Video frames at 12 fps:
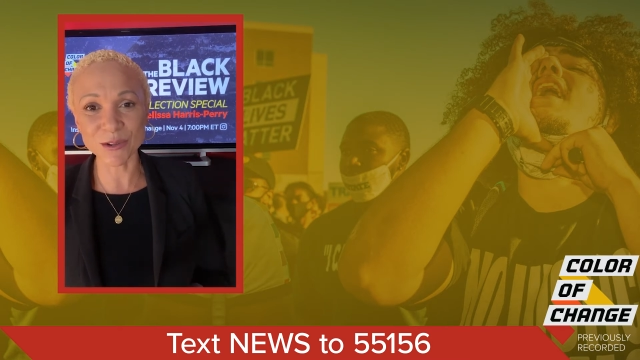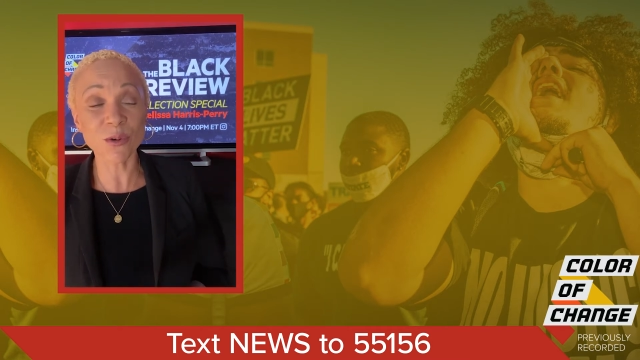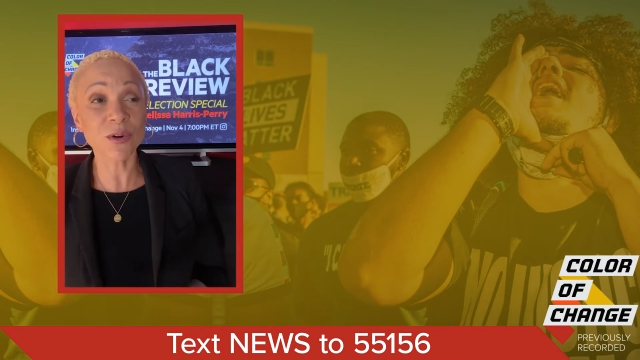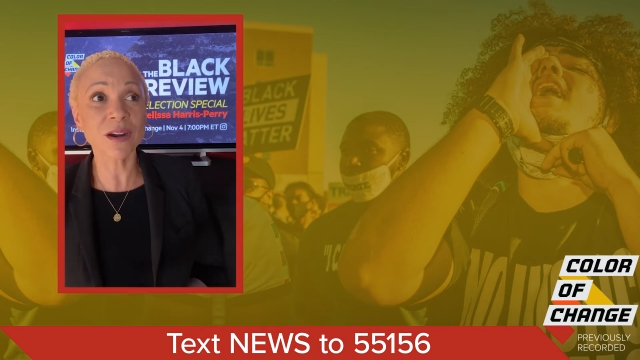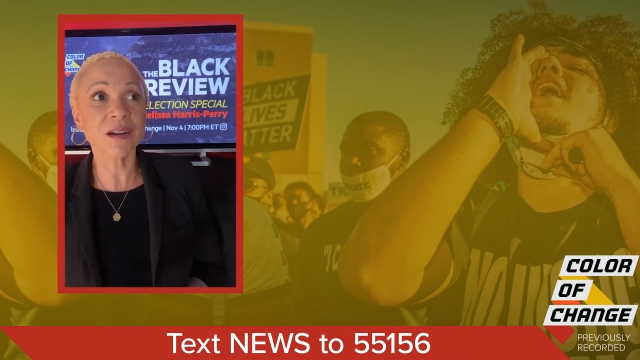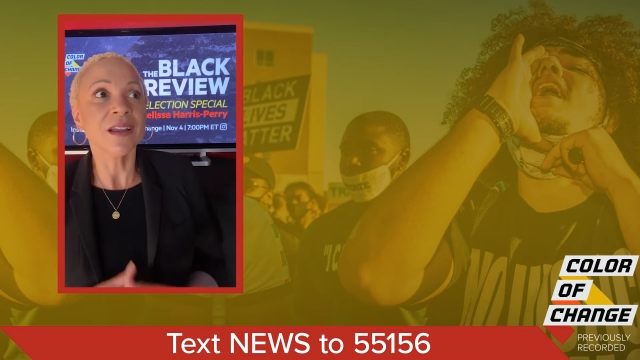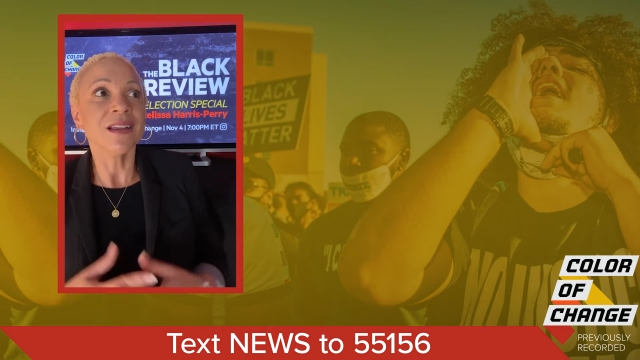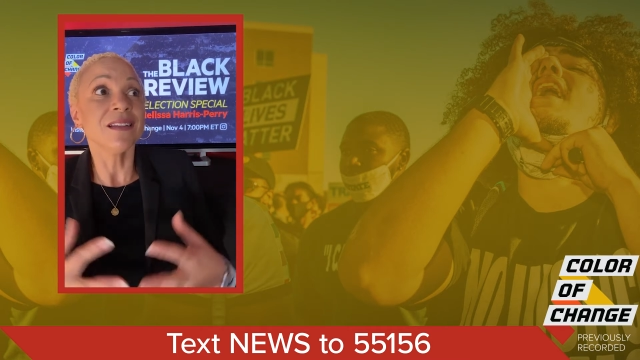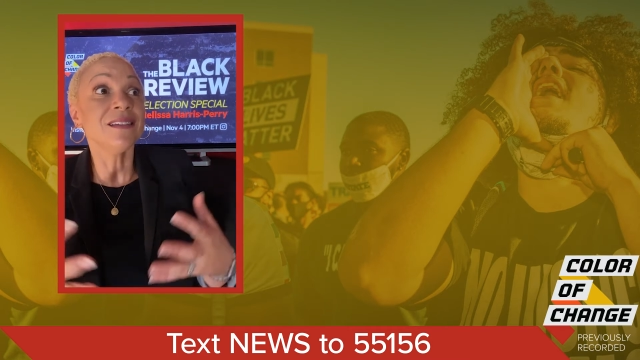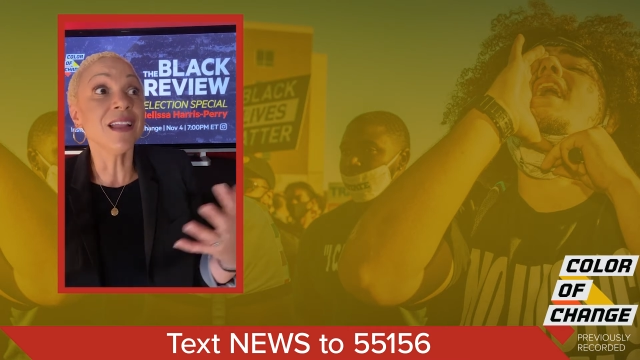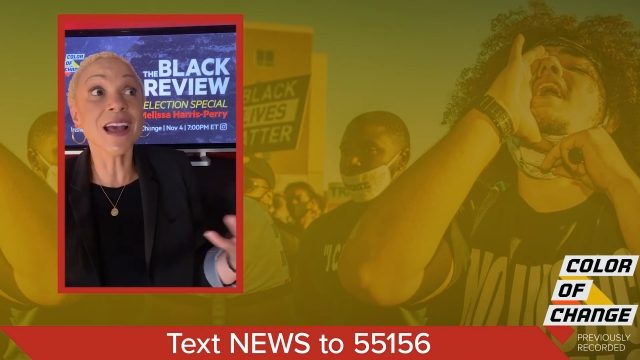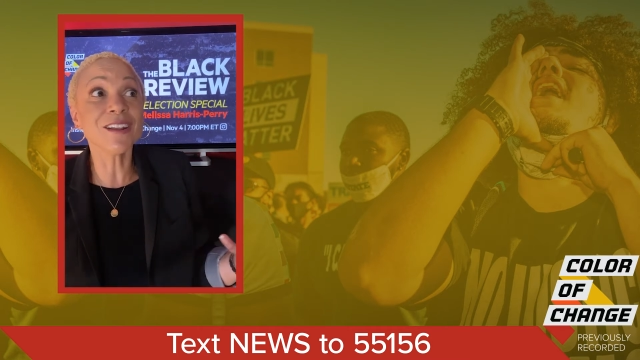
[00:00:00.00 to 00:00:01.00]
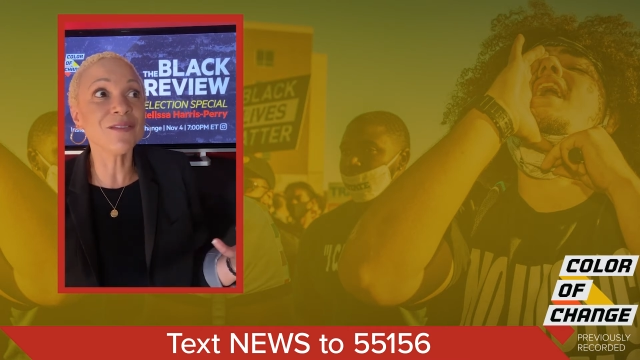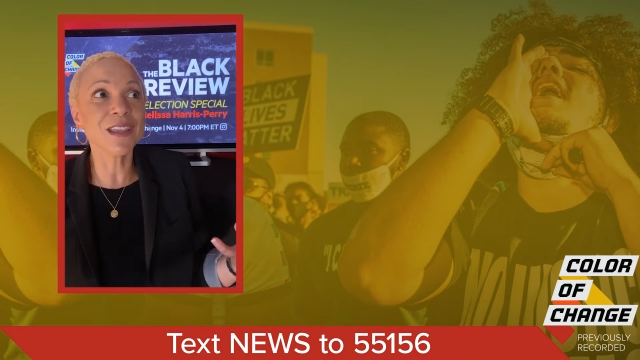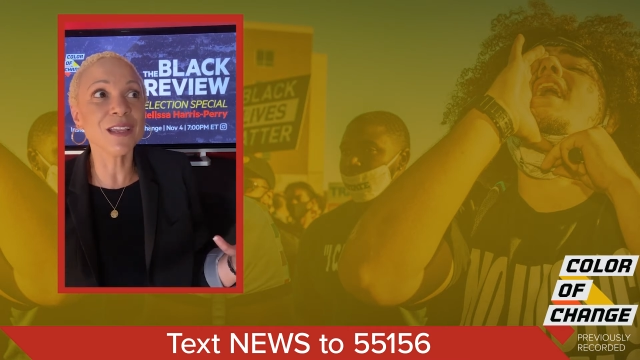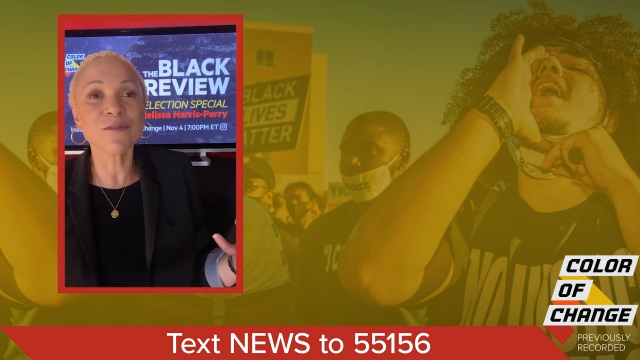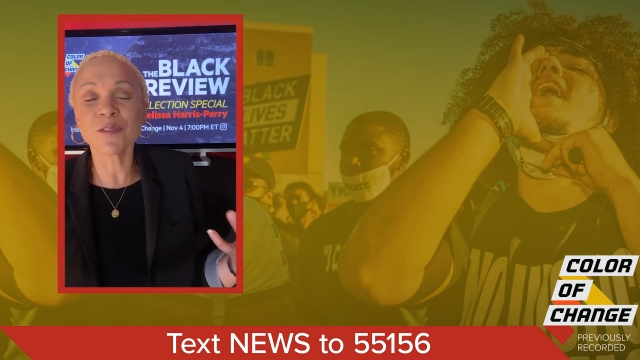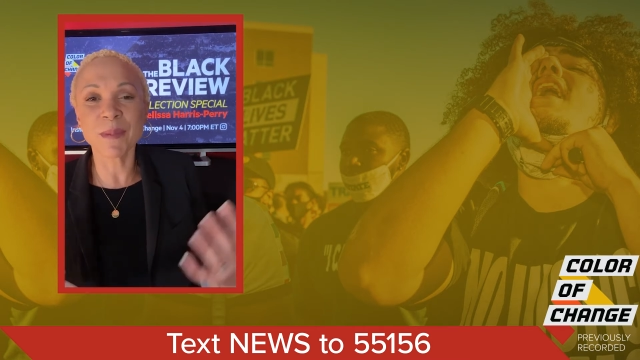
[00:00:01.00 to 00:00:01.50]
or none of the
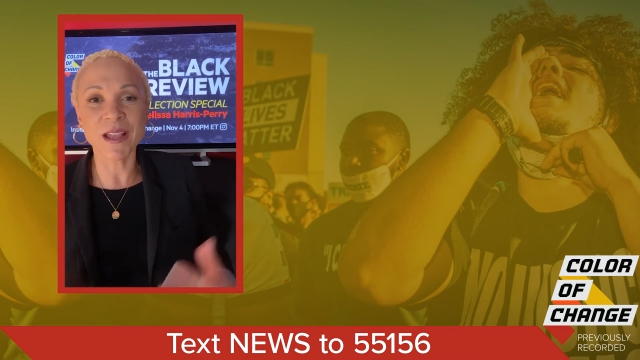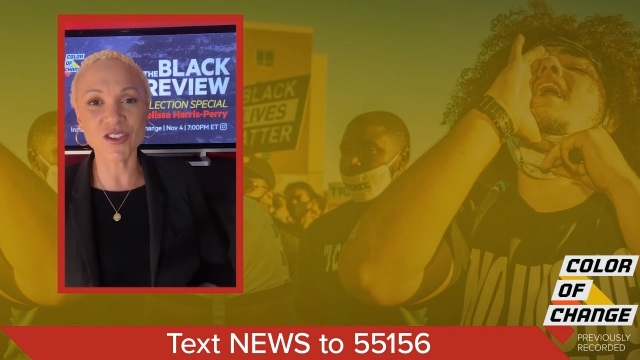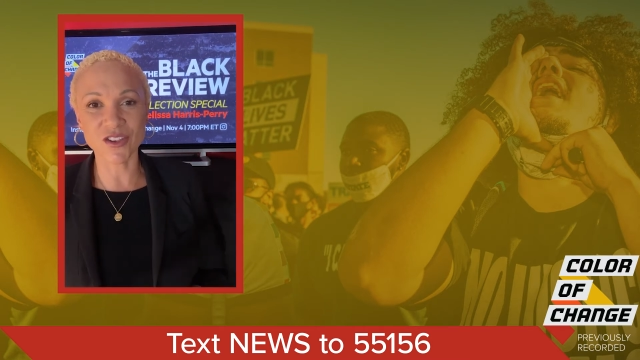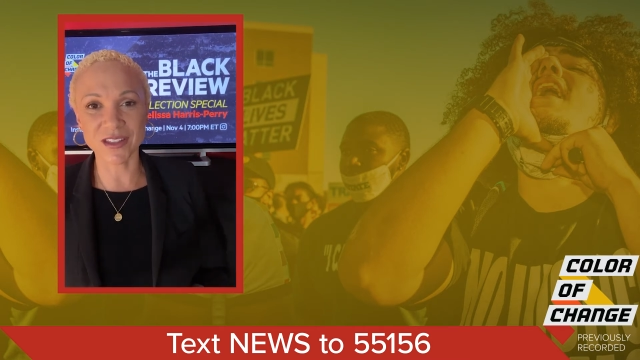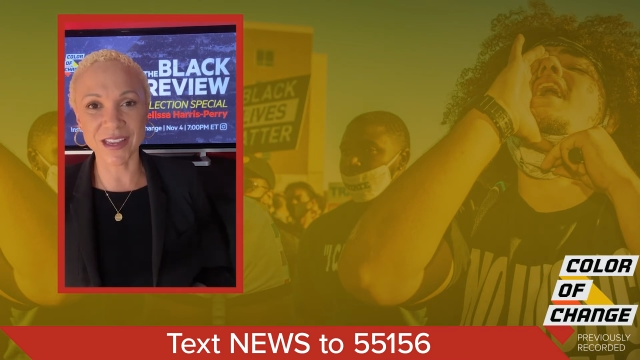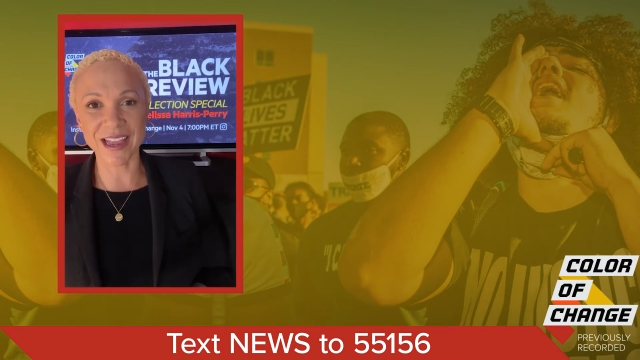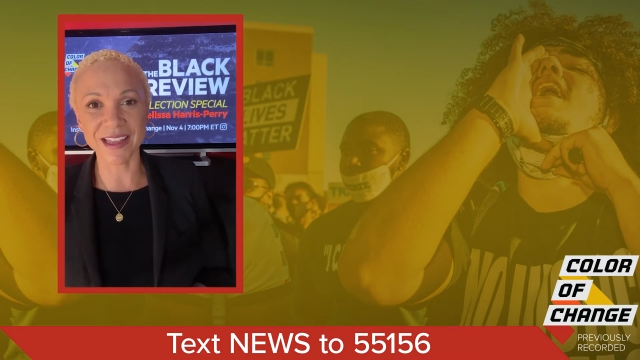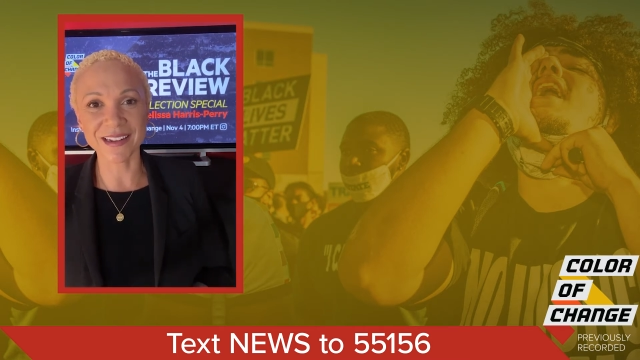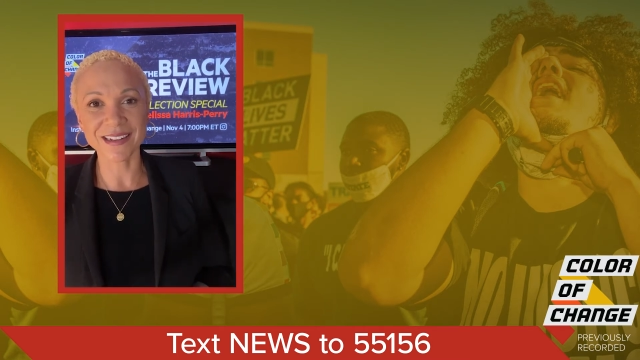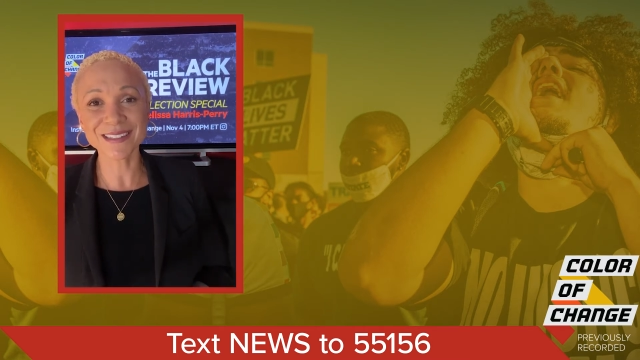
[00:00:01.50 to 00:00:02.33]
information yet.